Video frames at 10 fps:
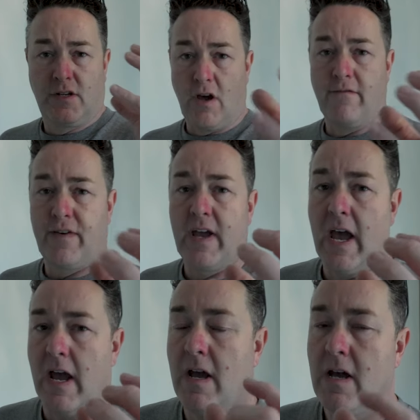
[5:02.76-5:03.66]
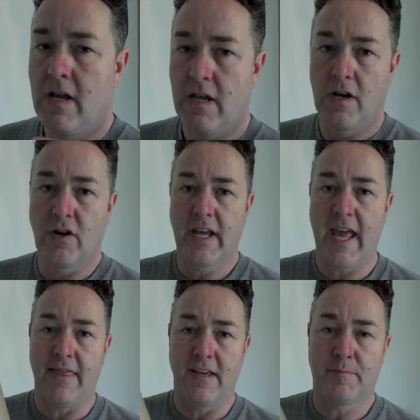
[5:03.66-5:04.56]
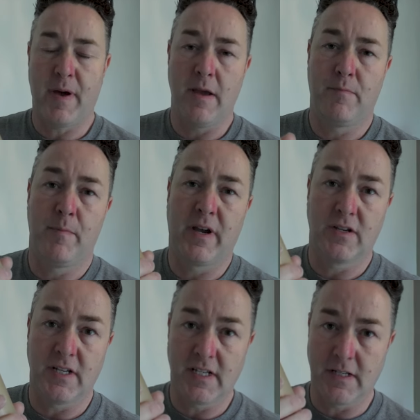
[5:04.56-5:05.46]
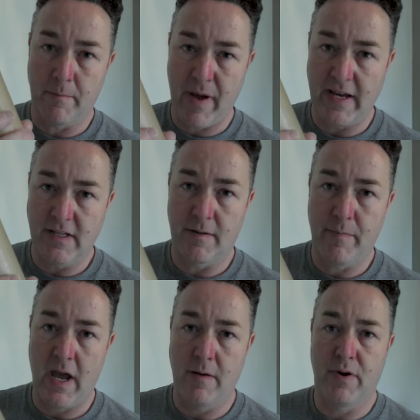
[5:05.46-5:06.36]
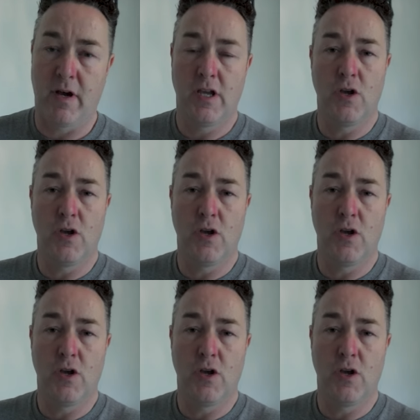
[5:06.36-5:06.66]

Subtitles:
Don't forget, you're going to get this paper because it is a paste the paper.